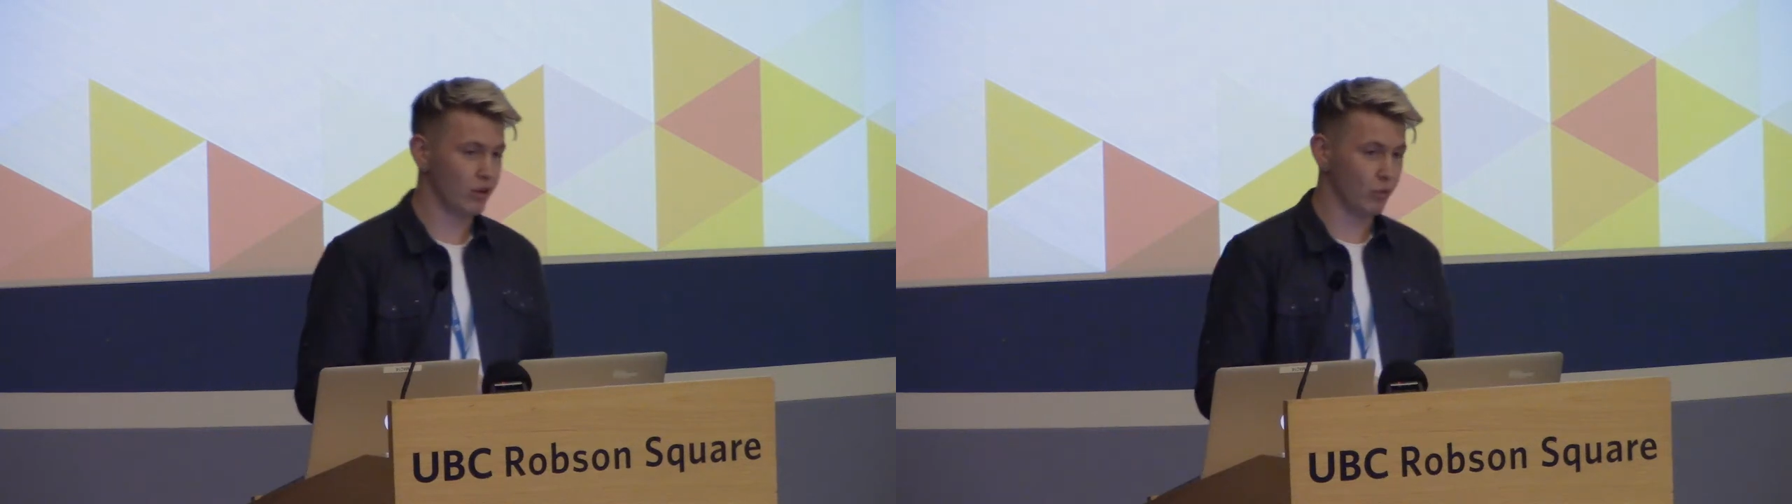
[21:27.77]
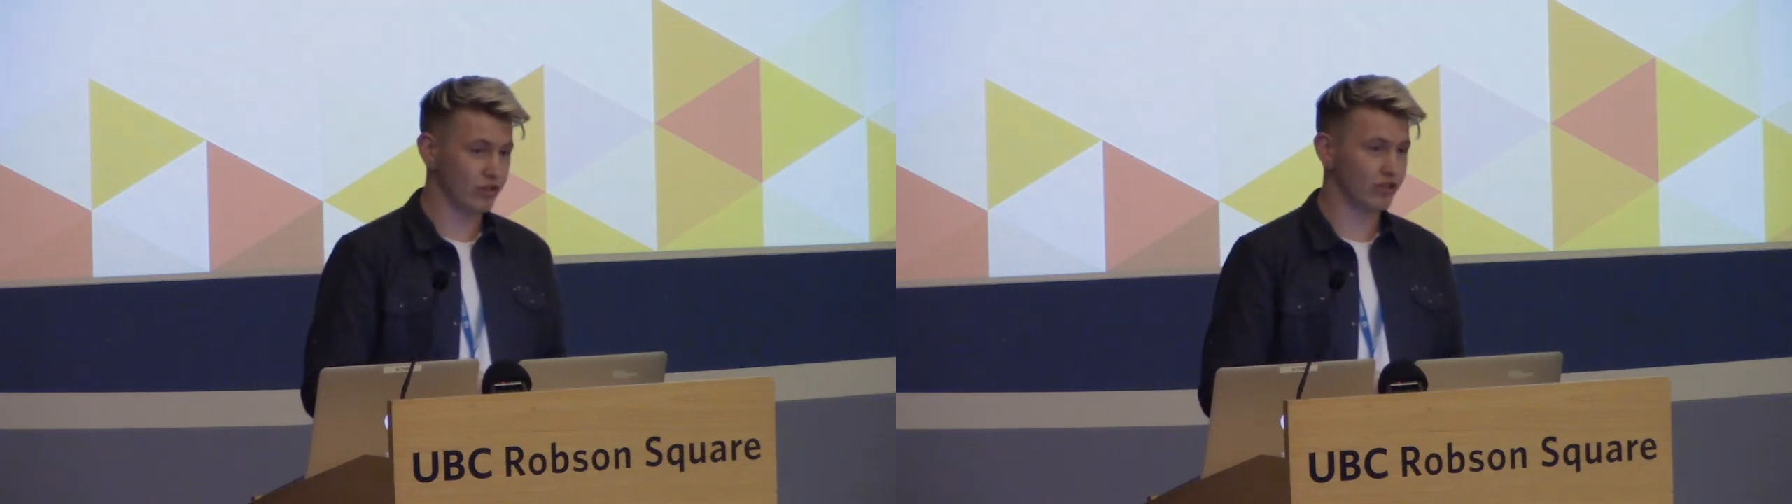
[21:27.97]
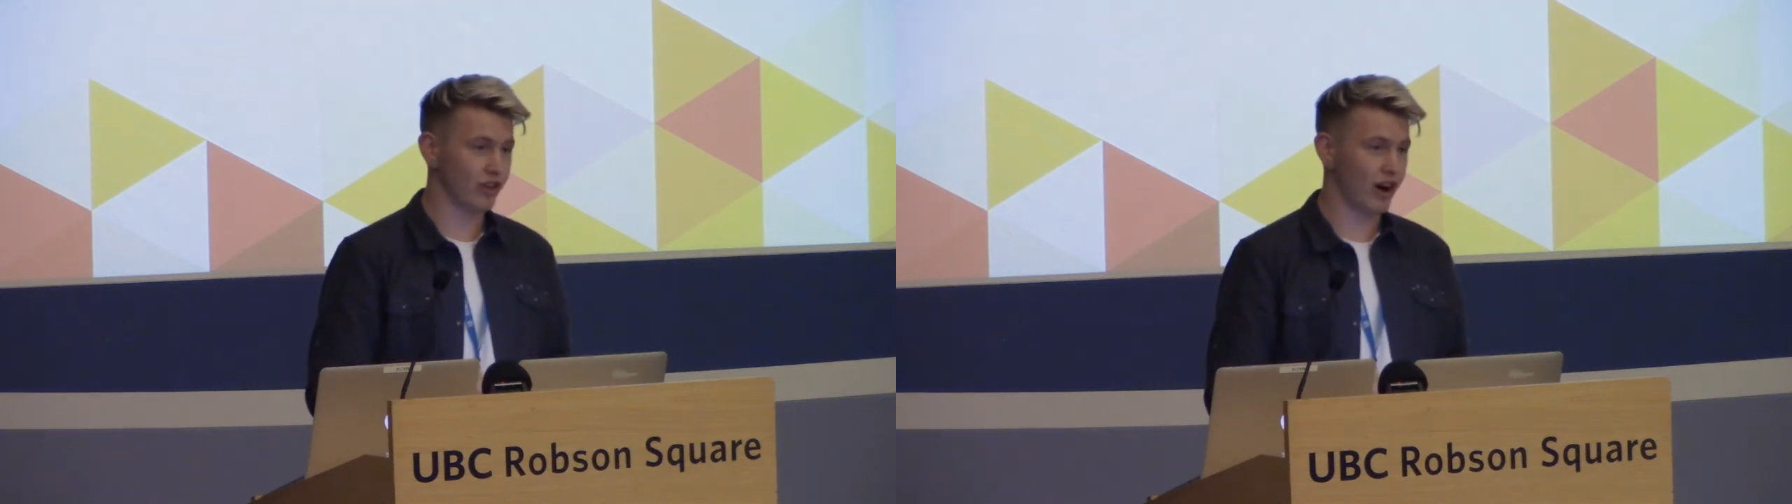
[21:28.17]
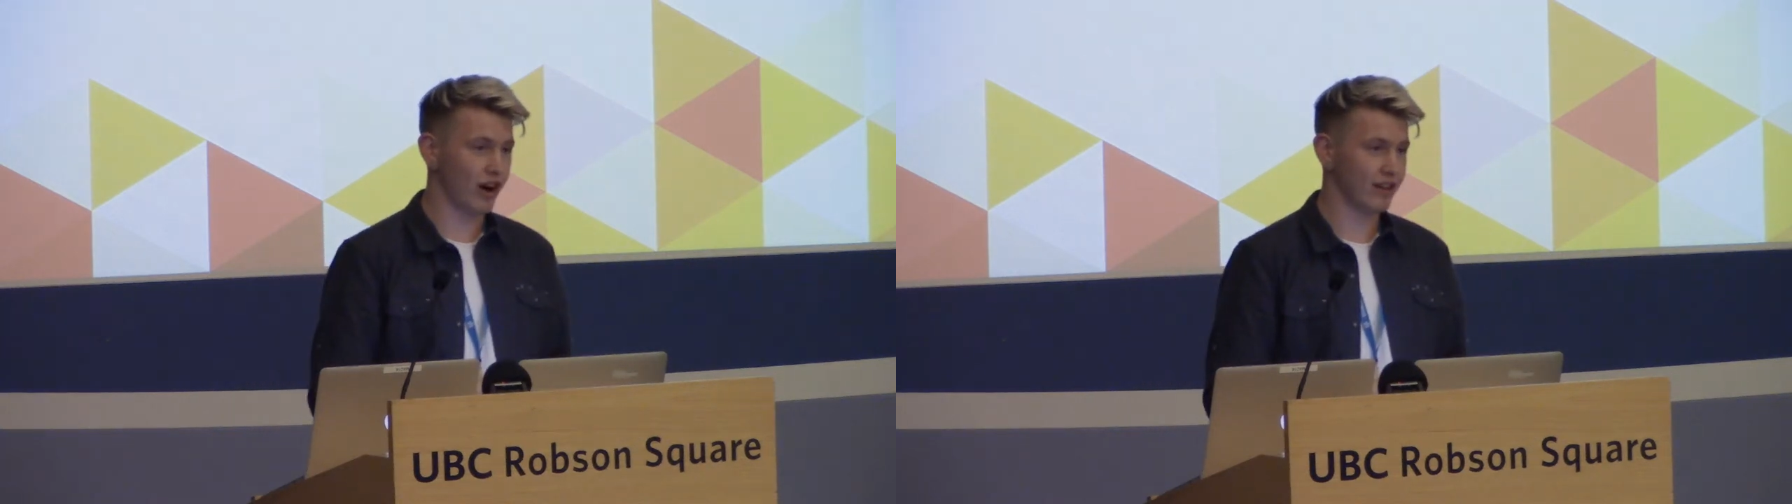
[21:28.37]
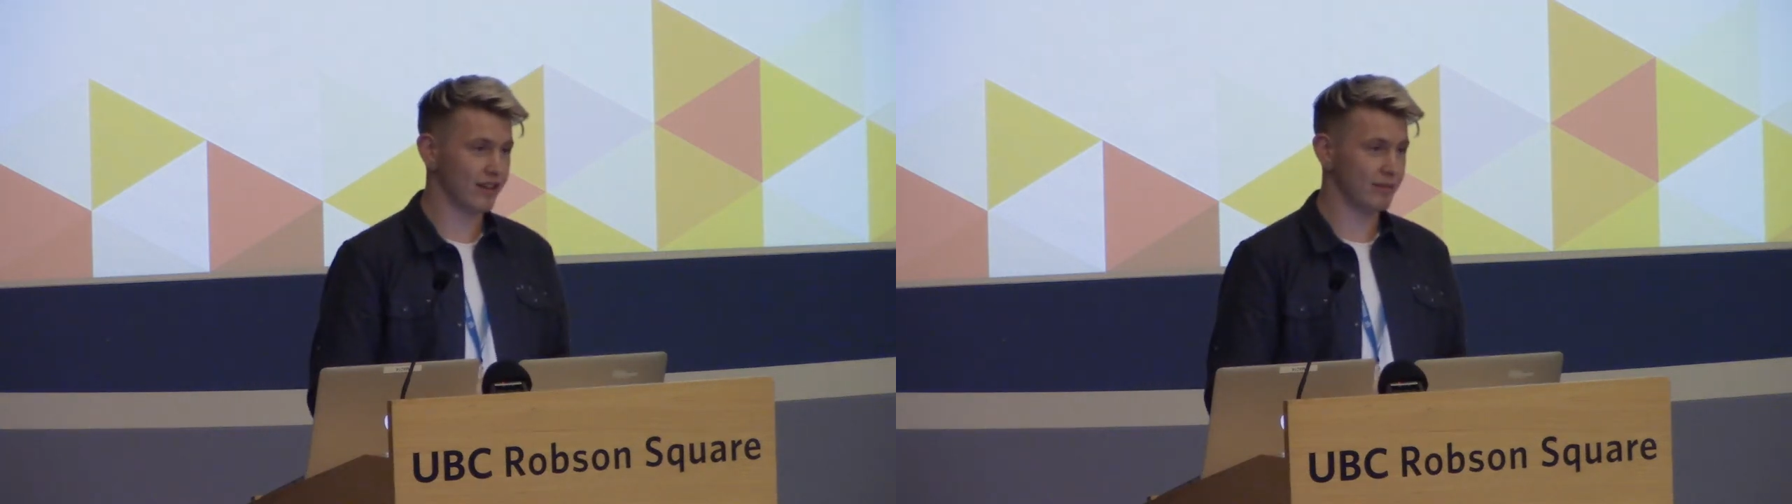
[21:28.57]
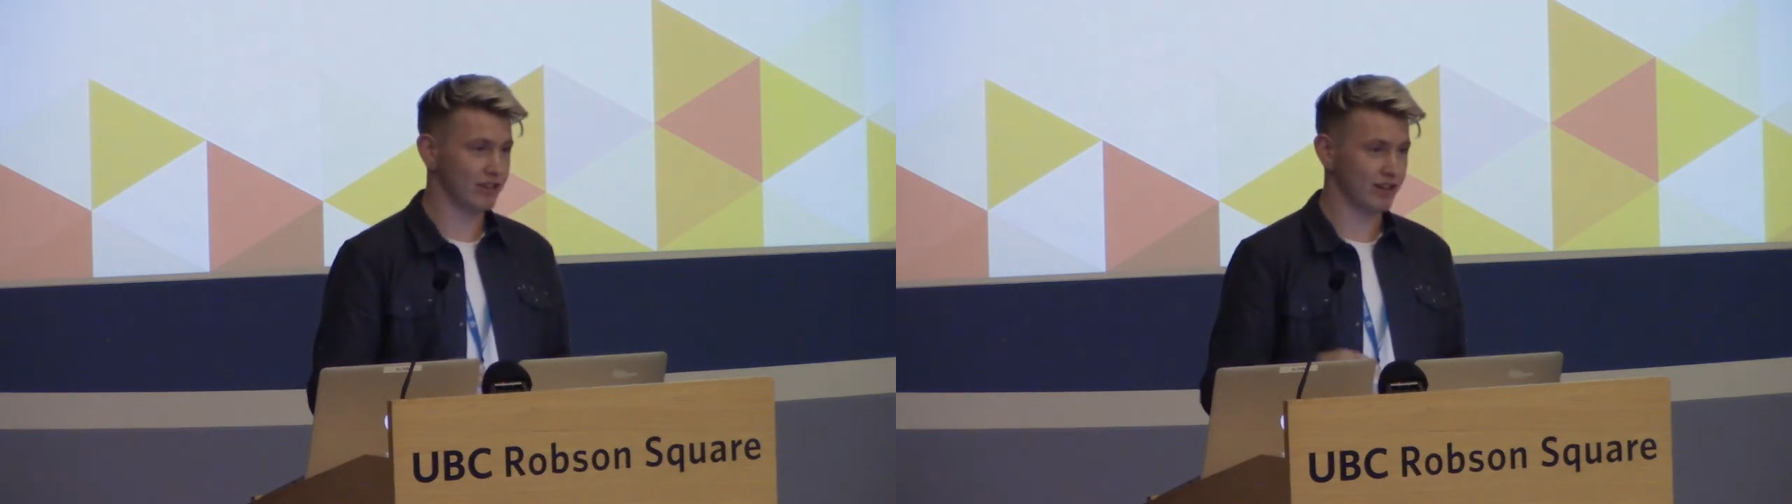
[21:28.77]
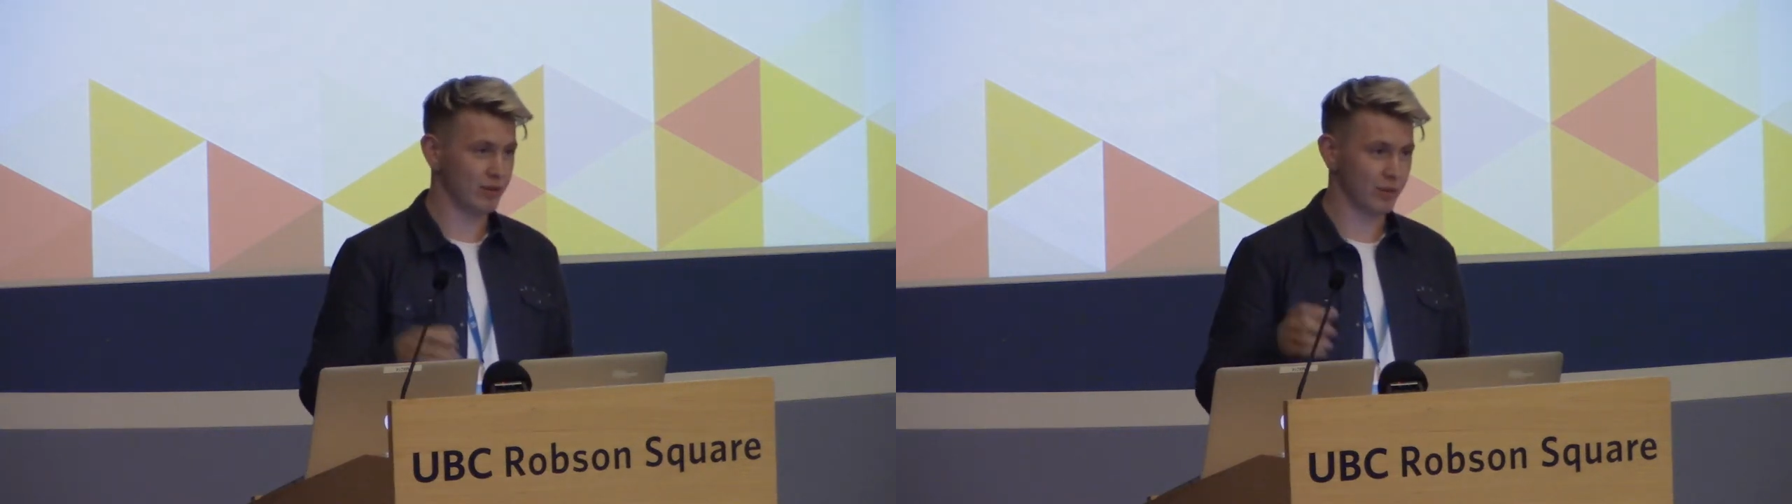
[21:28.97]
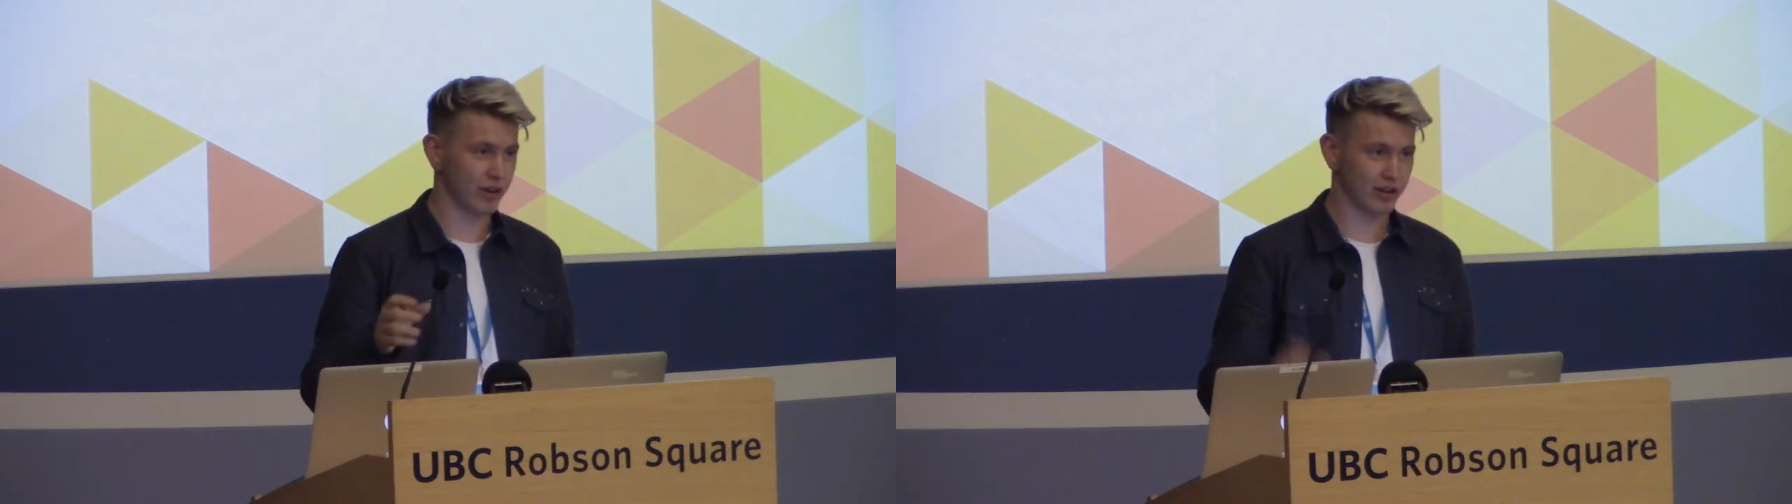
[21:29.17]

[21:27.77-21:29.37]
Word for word: which is hard, especially if you work